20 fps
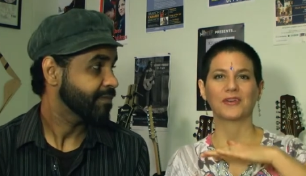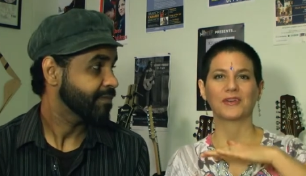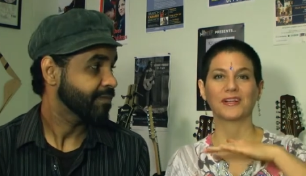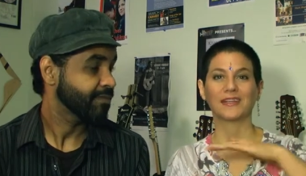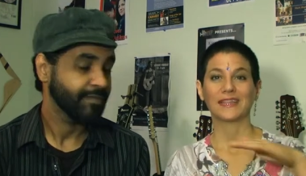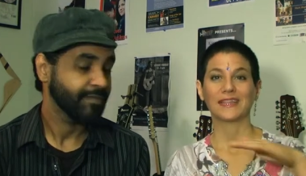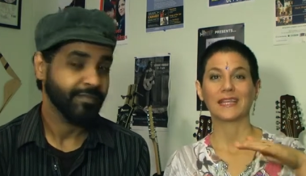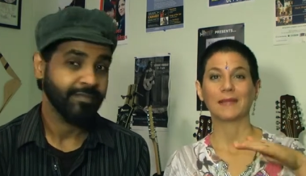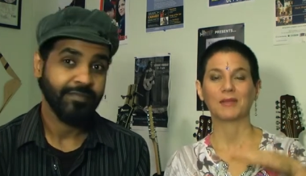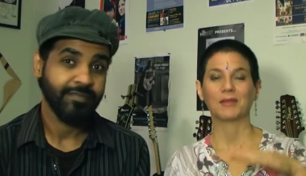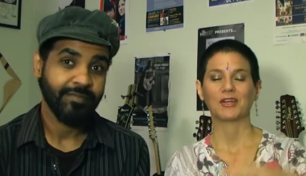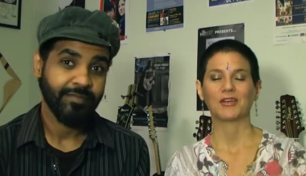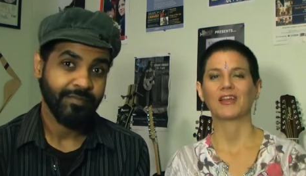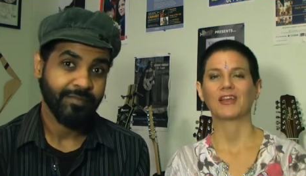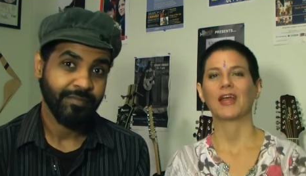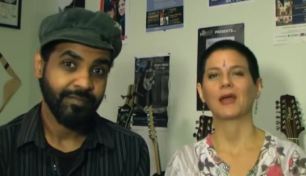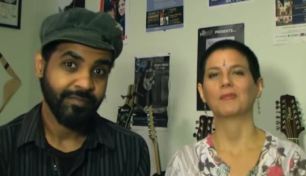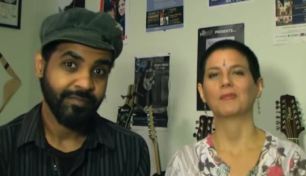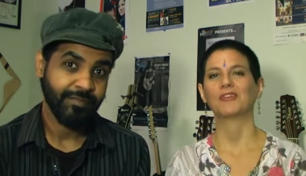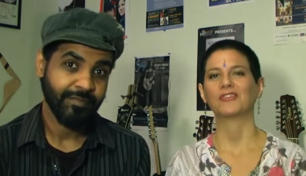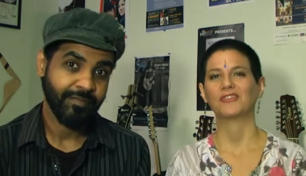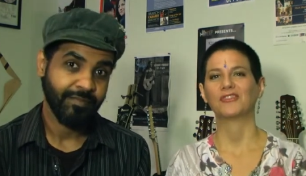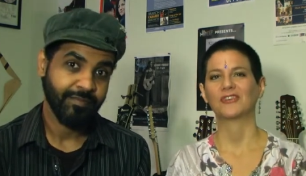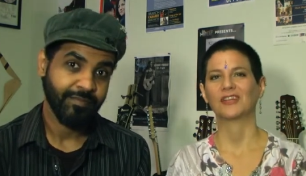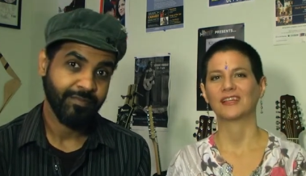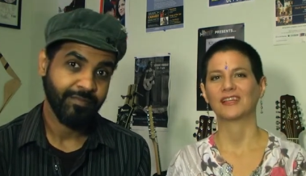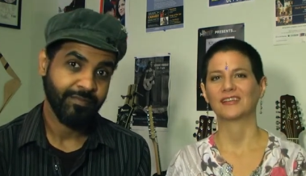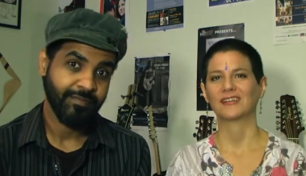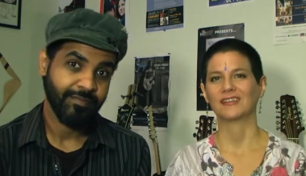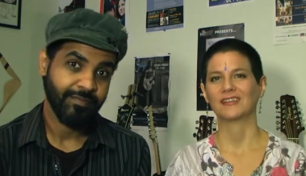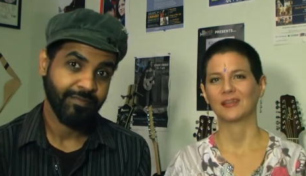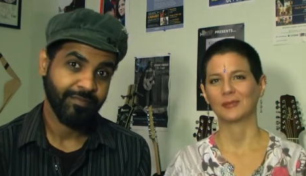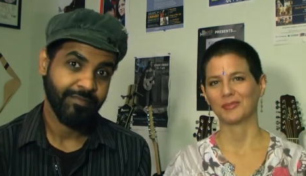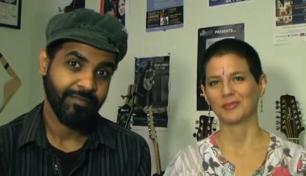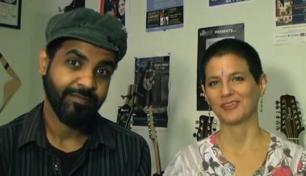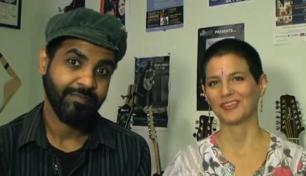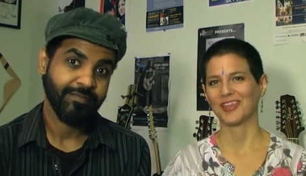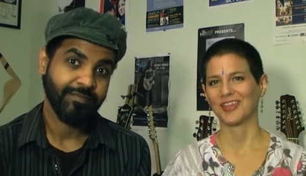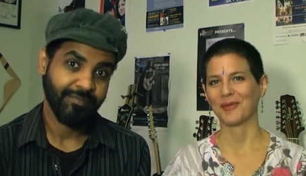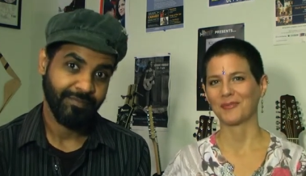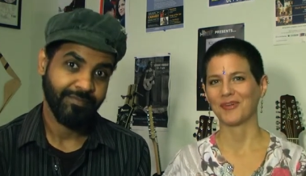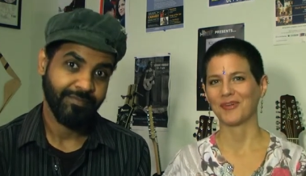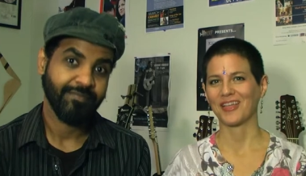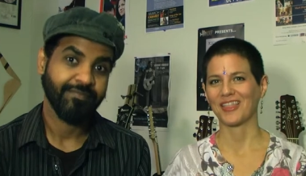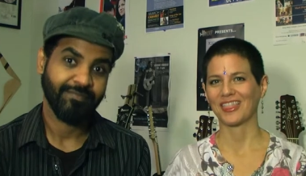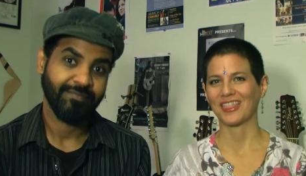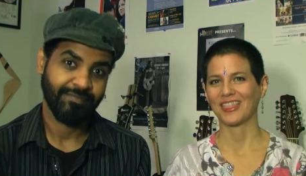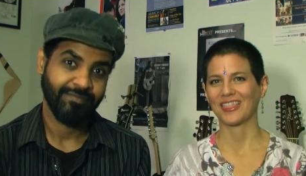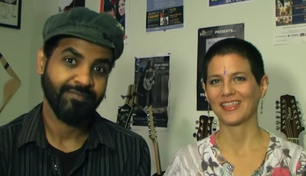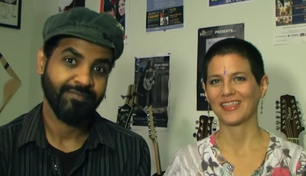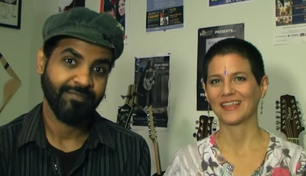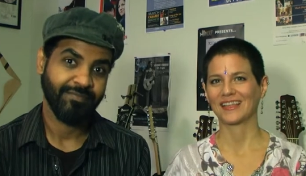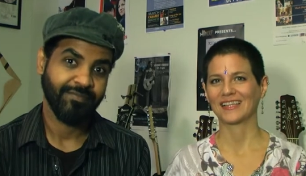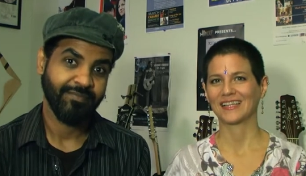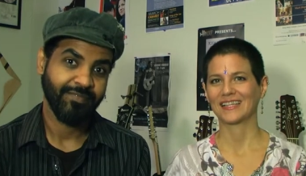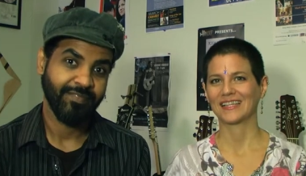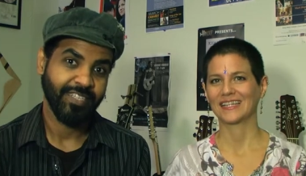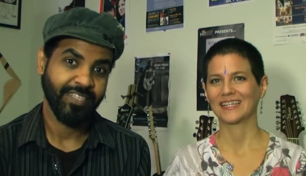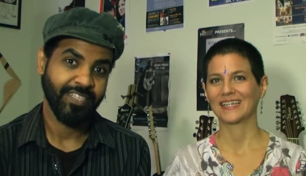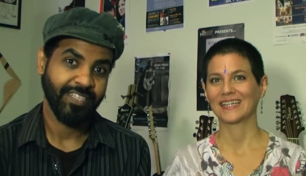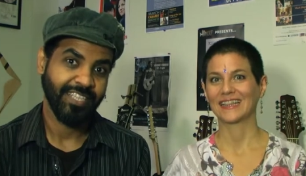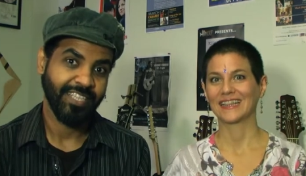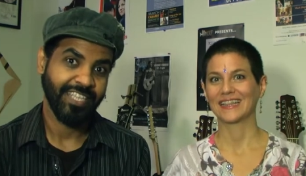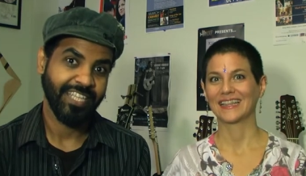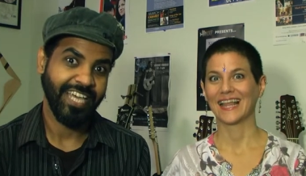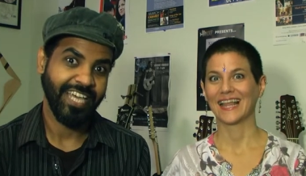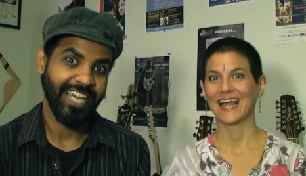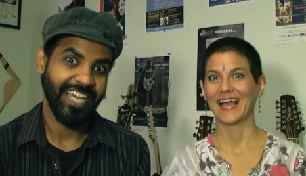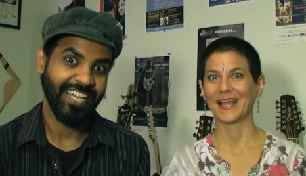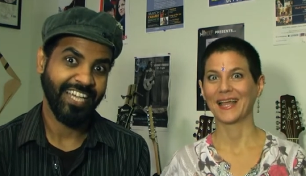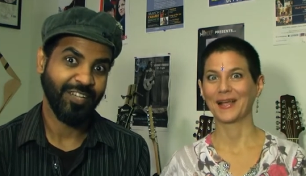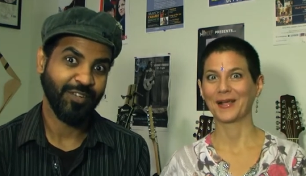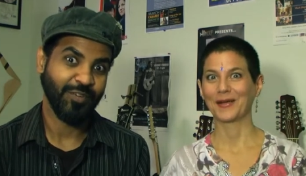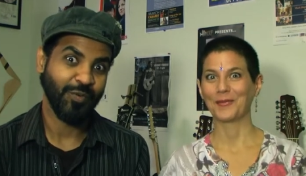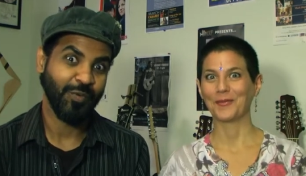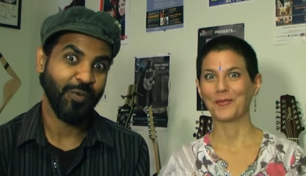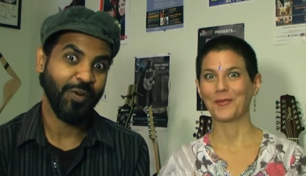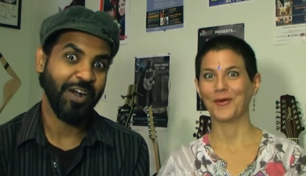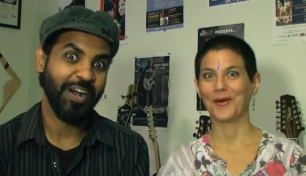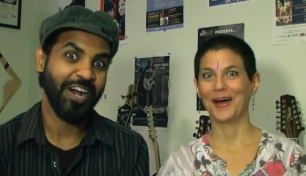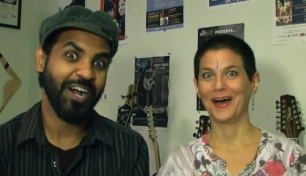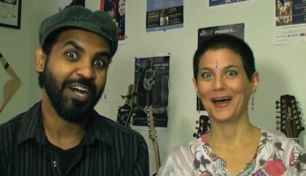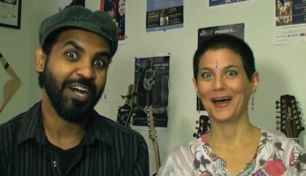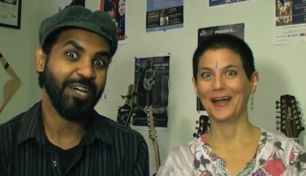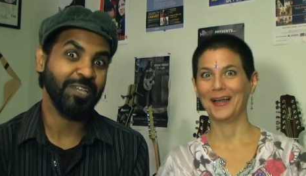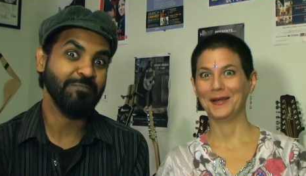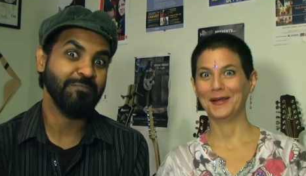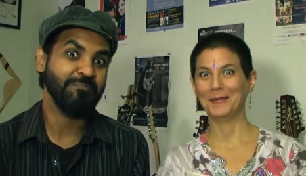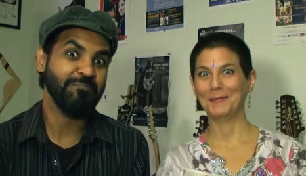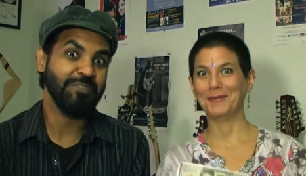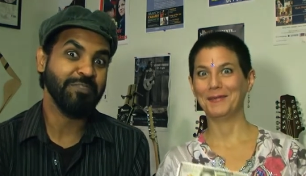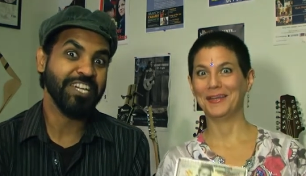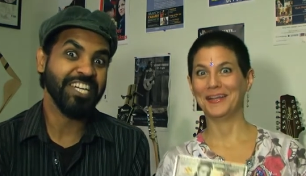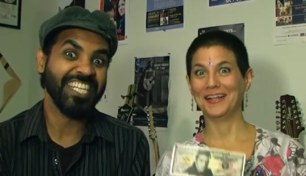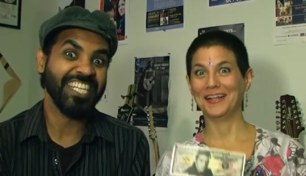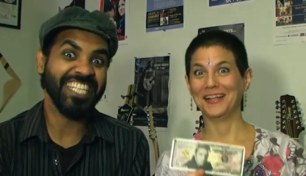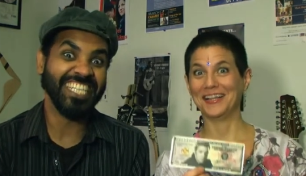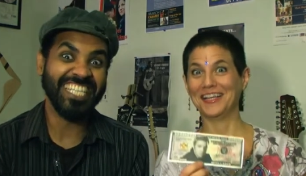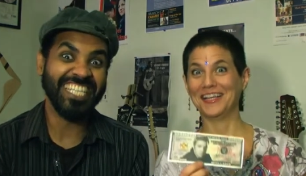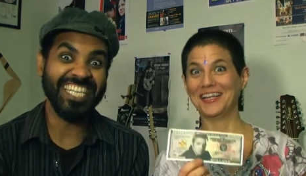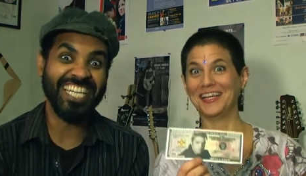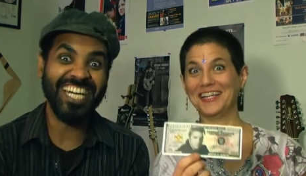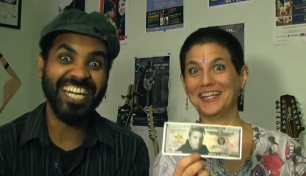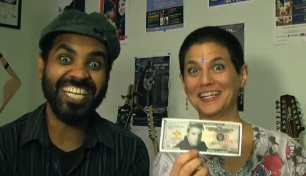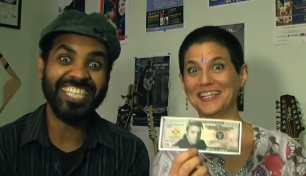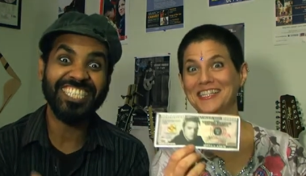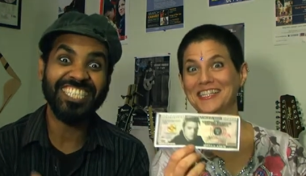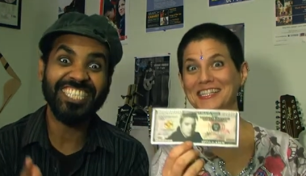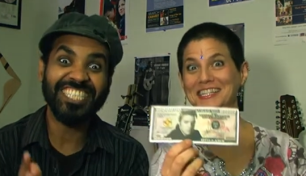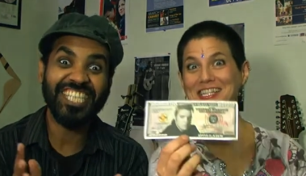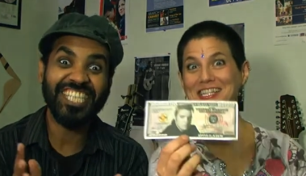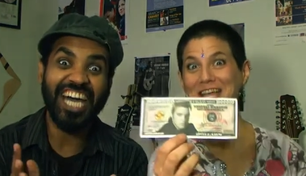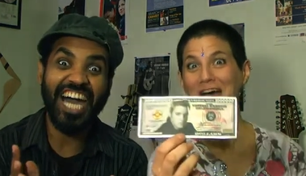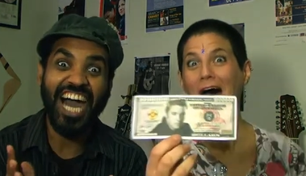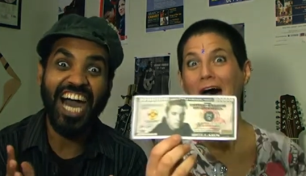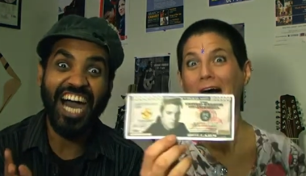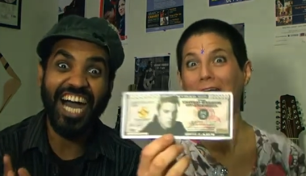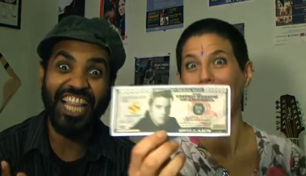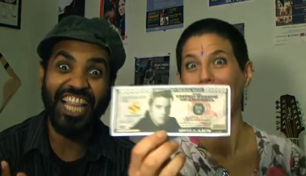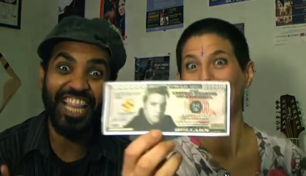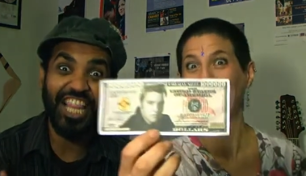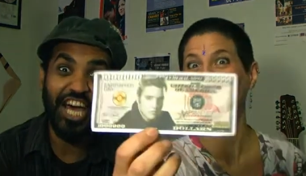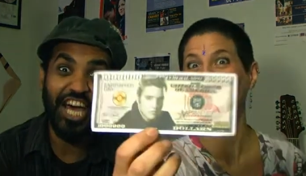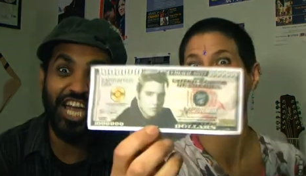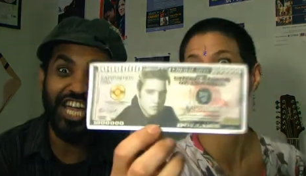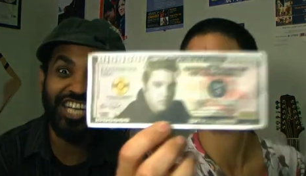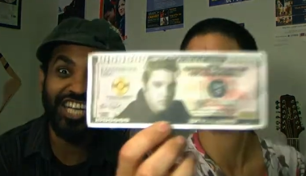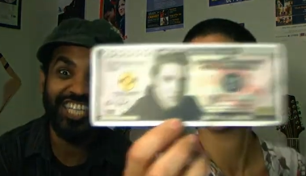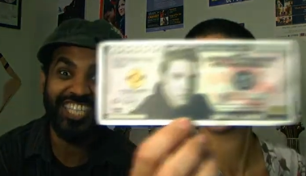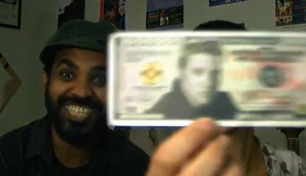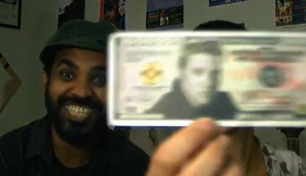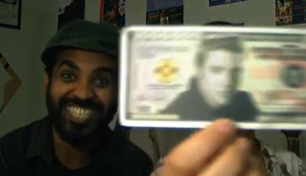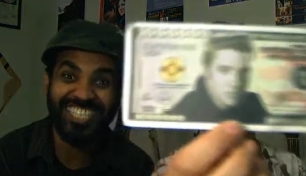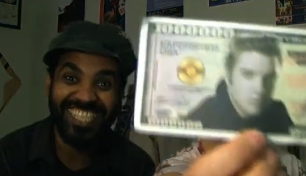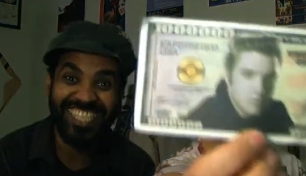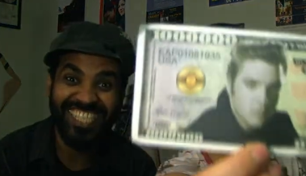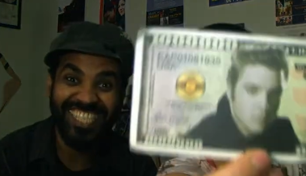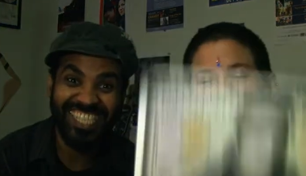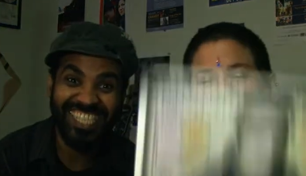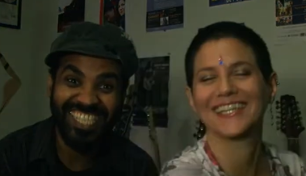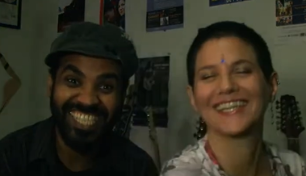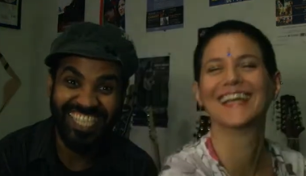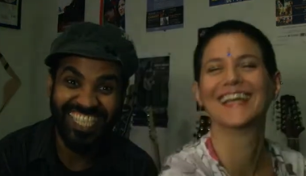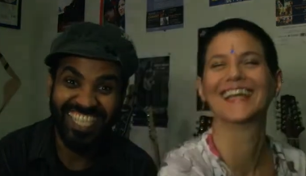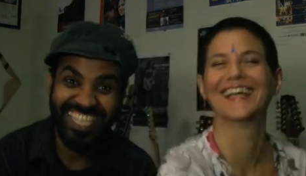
Speaker 1: put a limit on how much you'd like to tip us that month. Like one million dollars!